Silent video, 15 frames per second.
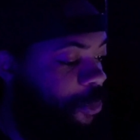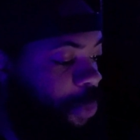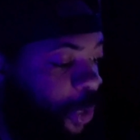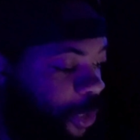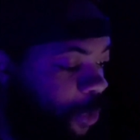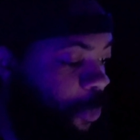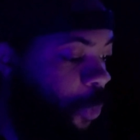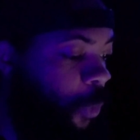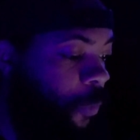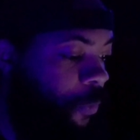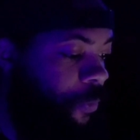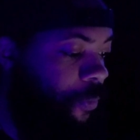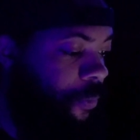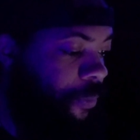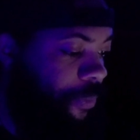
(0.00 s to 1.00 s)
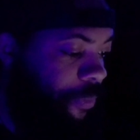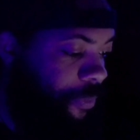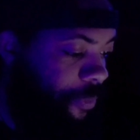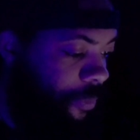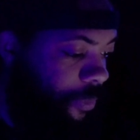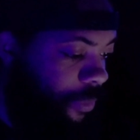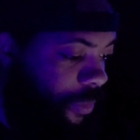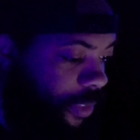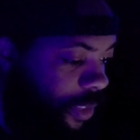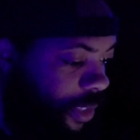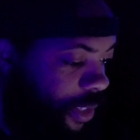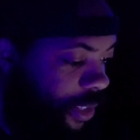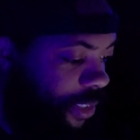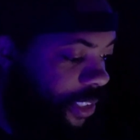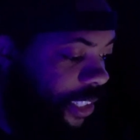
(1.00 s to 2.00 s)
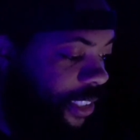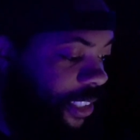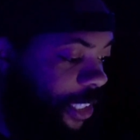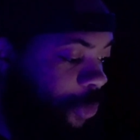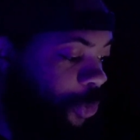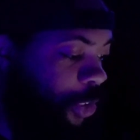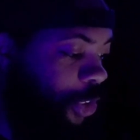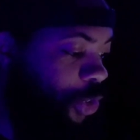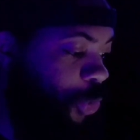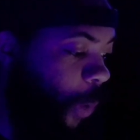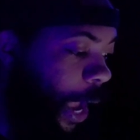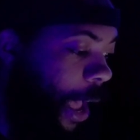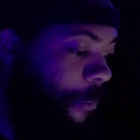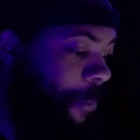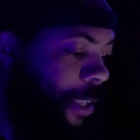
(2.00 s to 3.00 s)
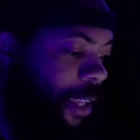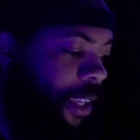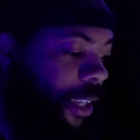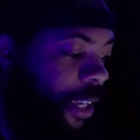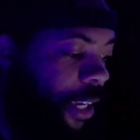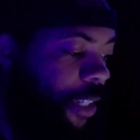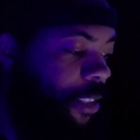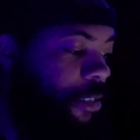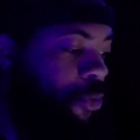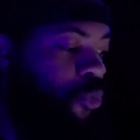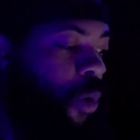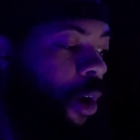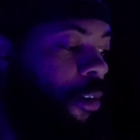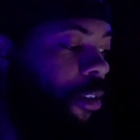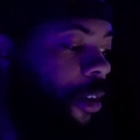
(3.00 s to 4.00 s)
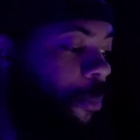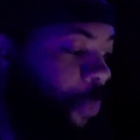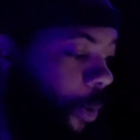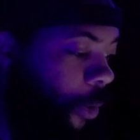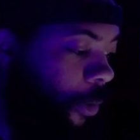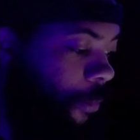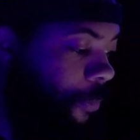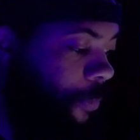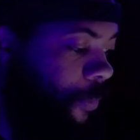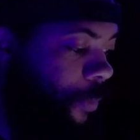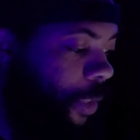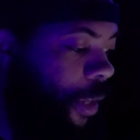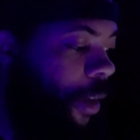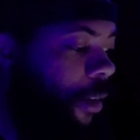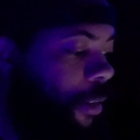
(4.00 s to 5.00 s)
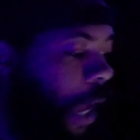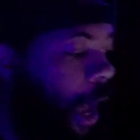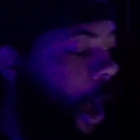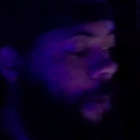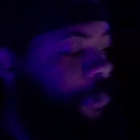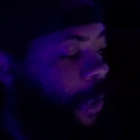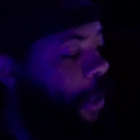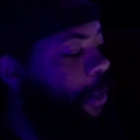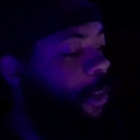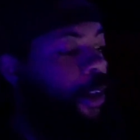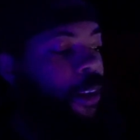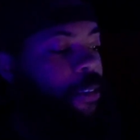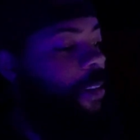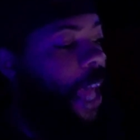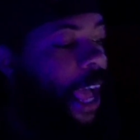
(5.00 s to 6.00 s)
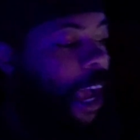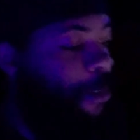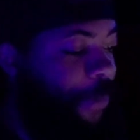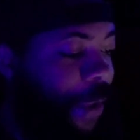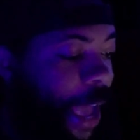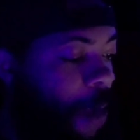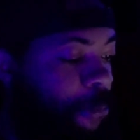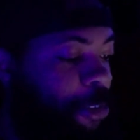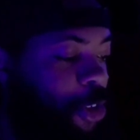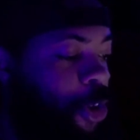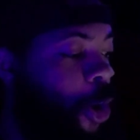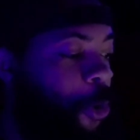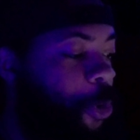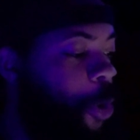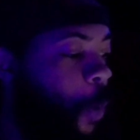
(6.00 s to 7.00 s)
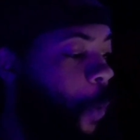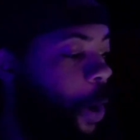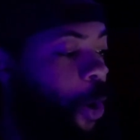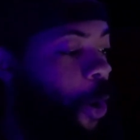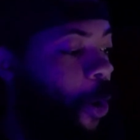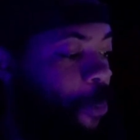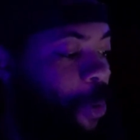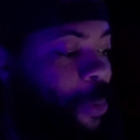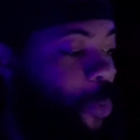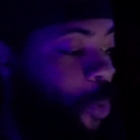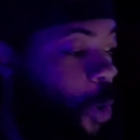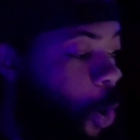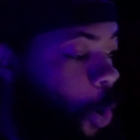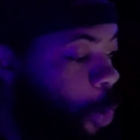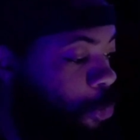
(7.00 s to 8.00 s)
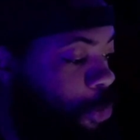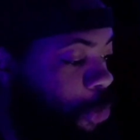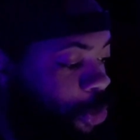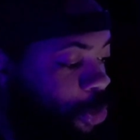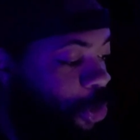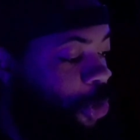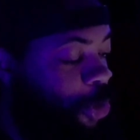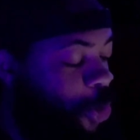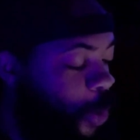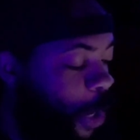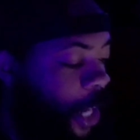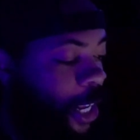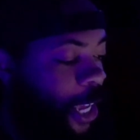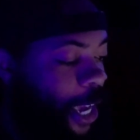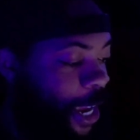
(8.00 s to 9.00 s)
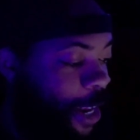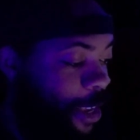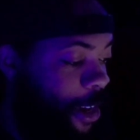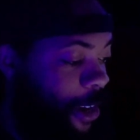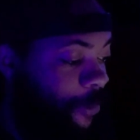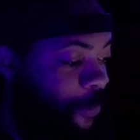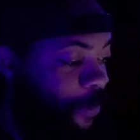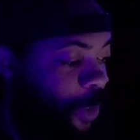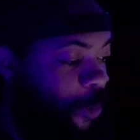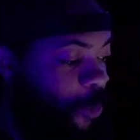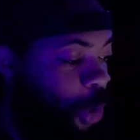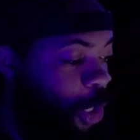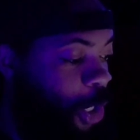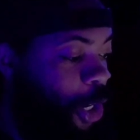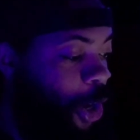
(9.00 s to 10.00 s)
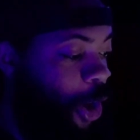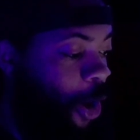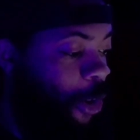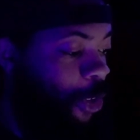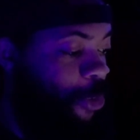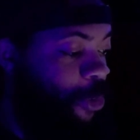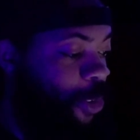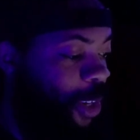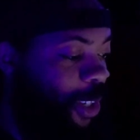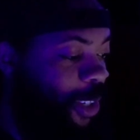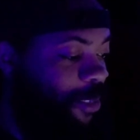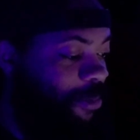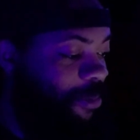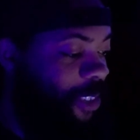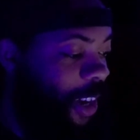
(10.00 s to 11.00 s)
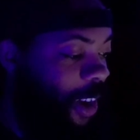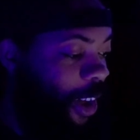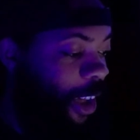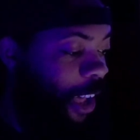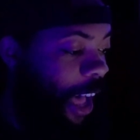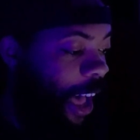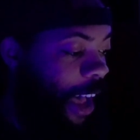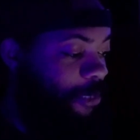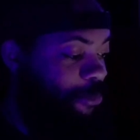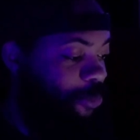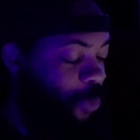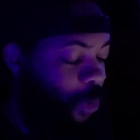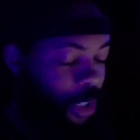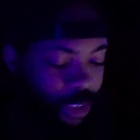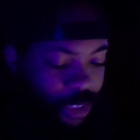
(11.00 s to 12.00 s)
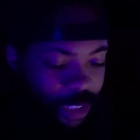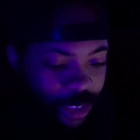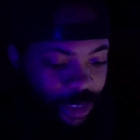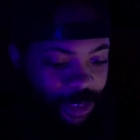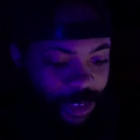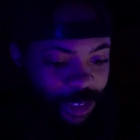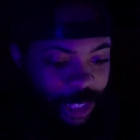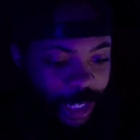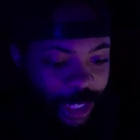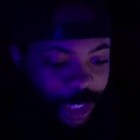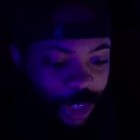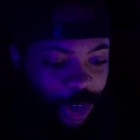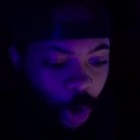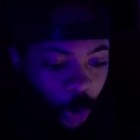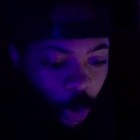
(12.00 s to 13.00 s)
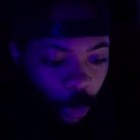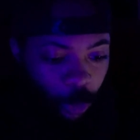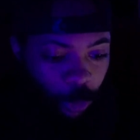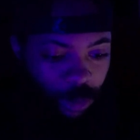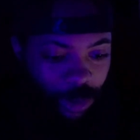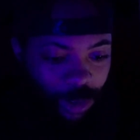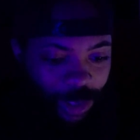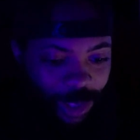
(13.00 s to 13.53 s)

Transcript: Principal. Says, this was a trap. Kids just walked up on him. Look, now I'm just going to go in on people. Who's the dude at the end here? What did he call you? What is it? Tentacle?